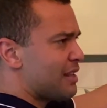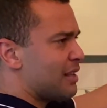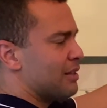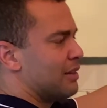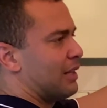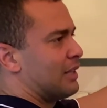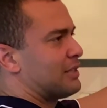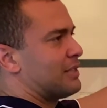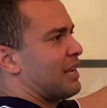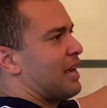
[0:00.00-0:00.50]

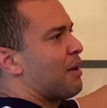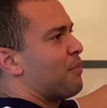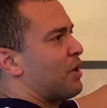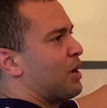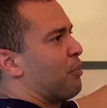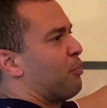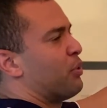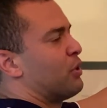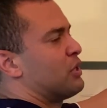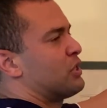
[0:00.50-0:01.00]
let's say I'm in a
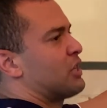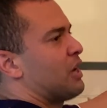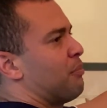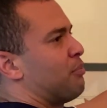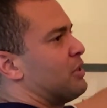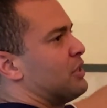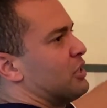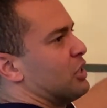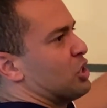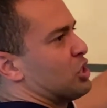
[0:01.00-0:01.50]
push-up
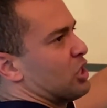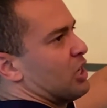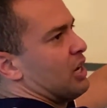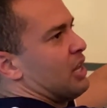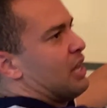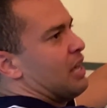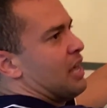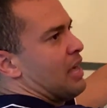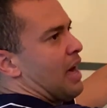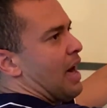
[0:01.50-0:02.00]
position,
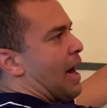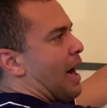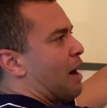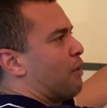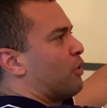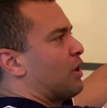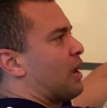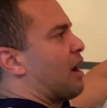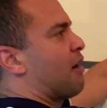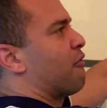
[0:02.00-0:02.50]
I
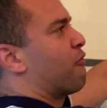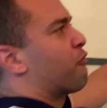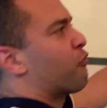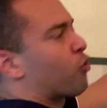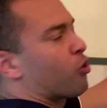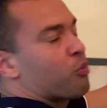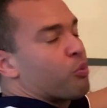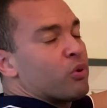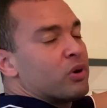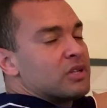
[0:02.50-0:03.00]
would have 4
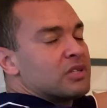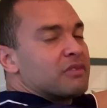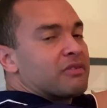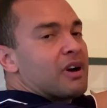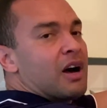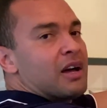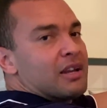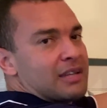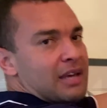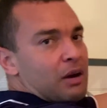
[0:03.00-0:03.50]
points of
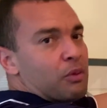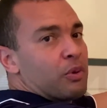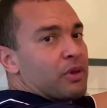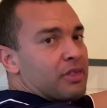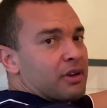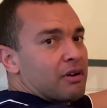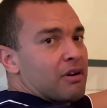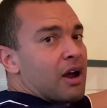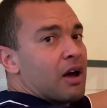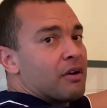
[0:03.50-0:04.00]
contact with the
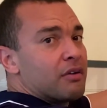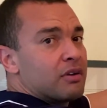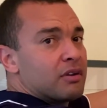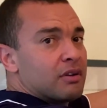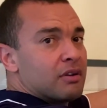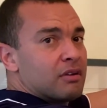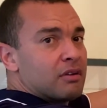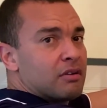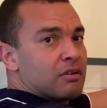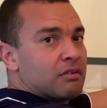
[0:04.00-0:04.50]
ground.
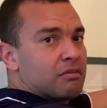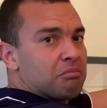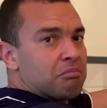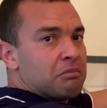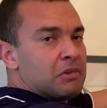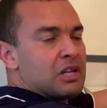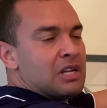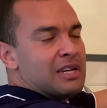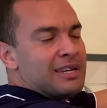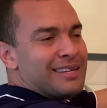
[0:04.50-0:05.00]

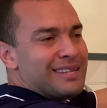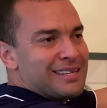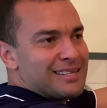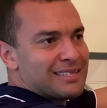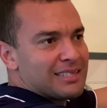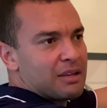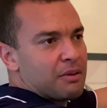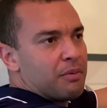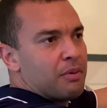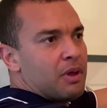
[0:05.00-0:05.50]

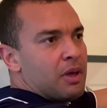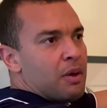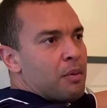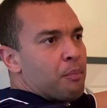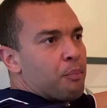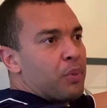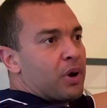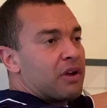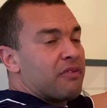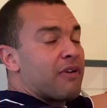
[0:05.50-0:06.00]
Decent,
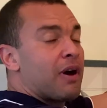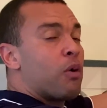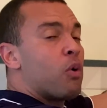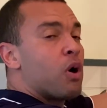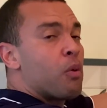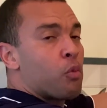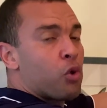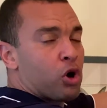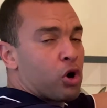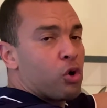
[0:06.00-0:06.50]
but if I
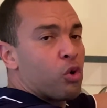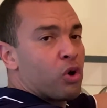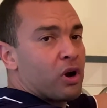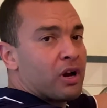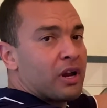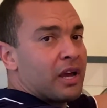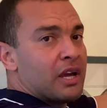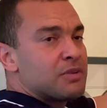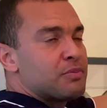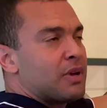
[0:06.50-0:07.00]
want more core
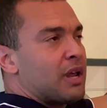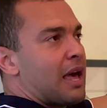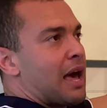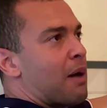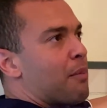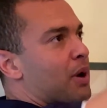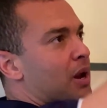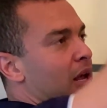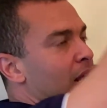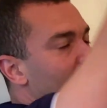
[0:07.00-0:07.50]
engagement, how
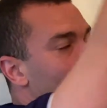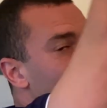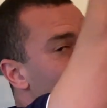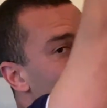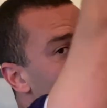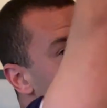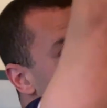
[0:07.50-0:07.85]
about I lift a